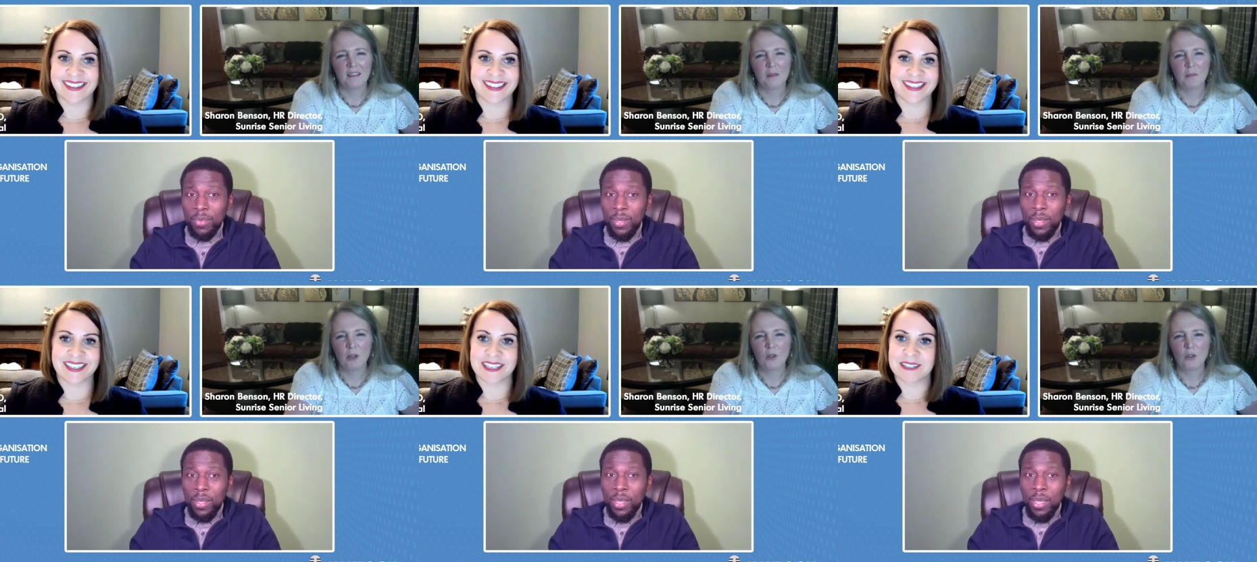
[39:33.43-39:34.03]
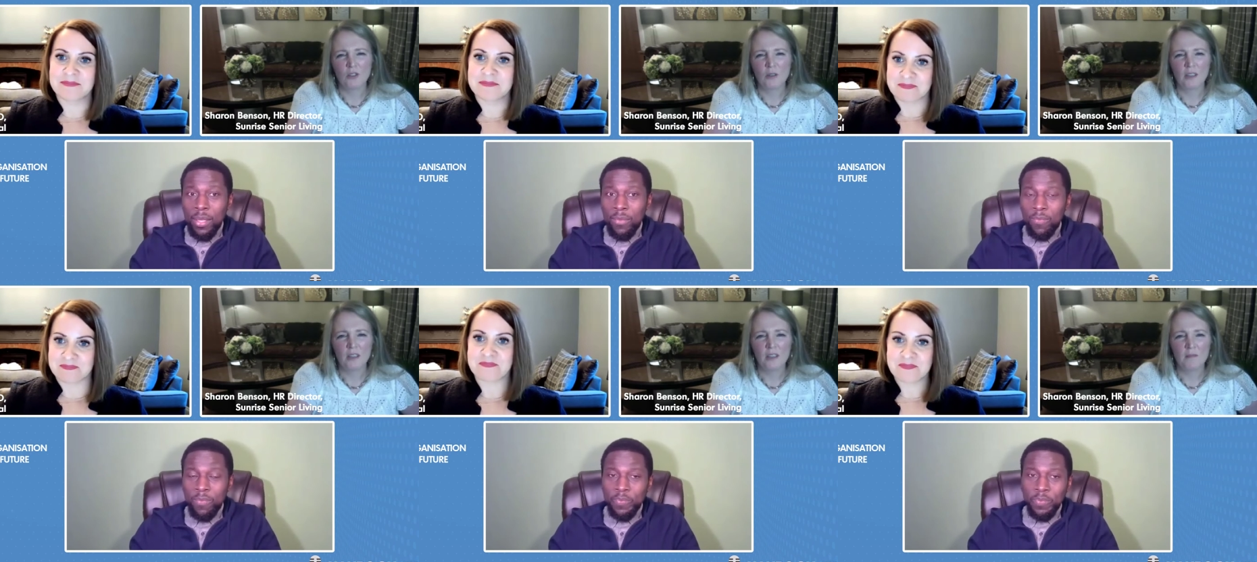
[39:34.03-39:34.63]
Speaker 1: But also,
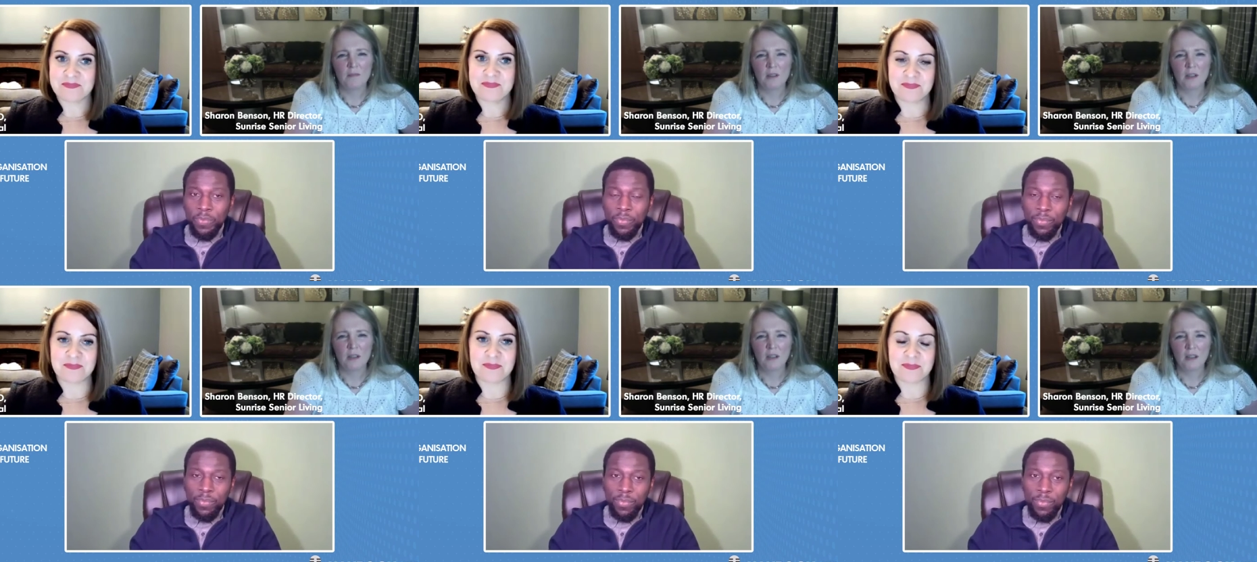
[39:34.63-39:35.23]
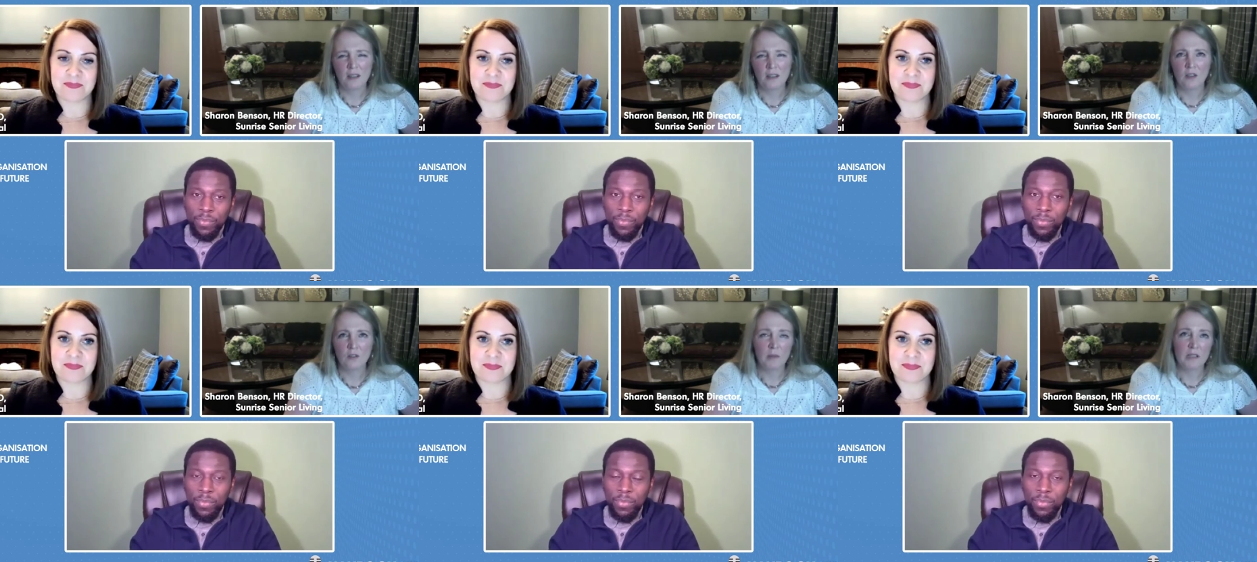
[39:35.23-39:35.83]
Hakeem, I think it
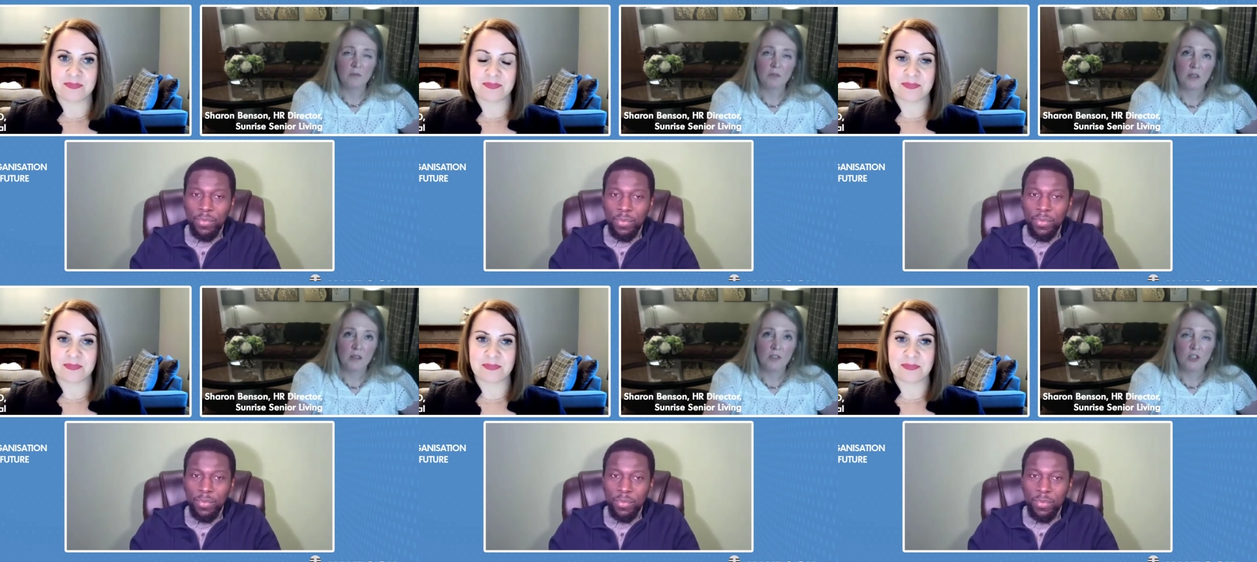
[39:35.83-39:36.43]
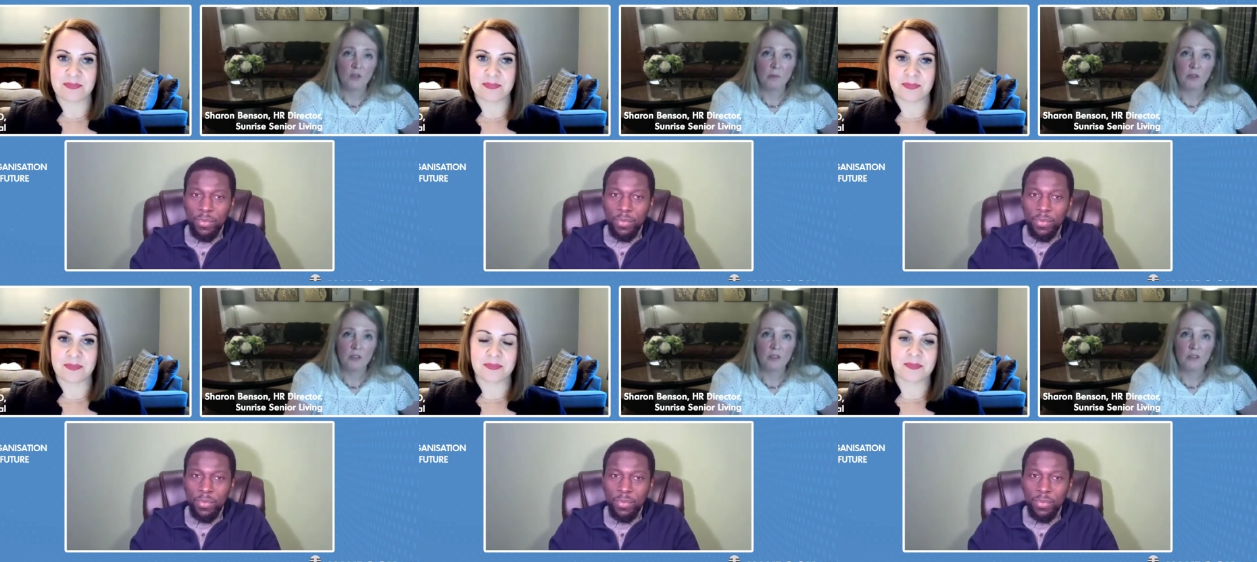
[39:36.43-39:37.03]
goes back to one of the original
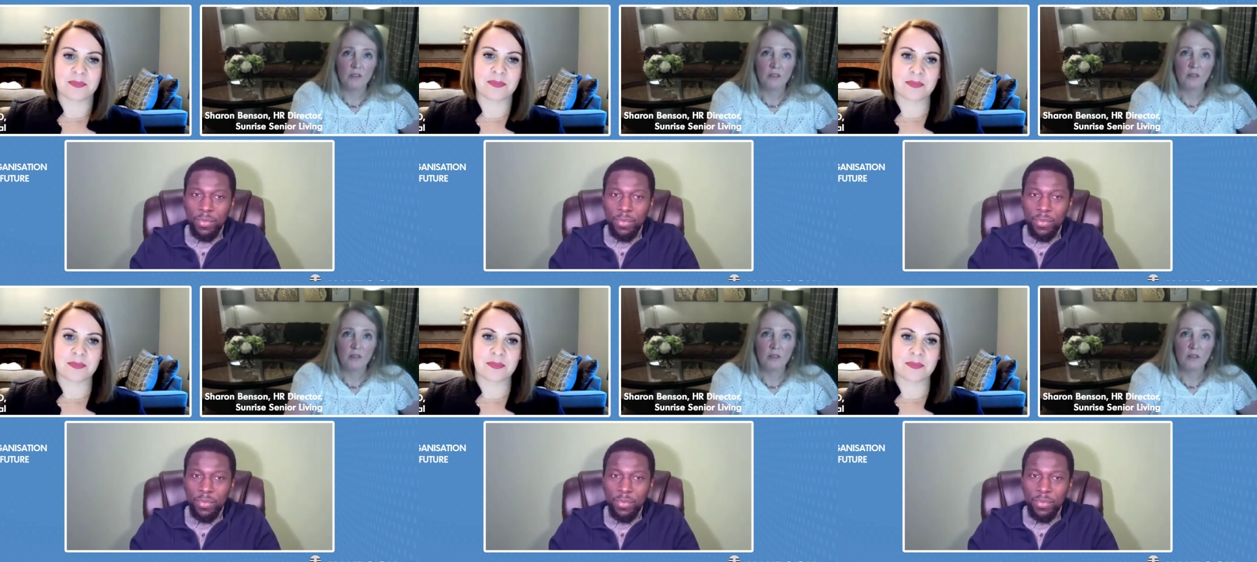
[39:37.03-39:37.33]
points.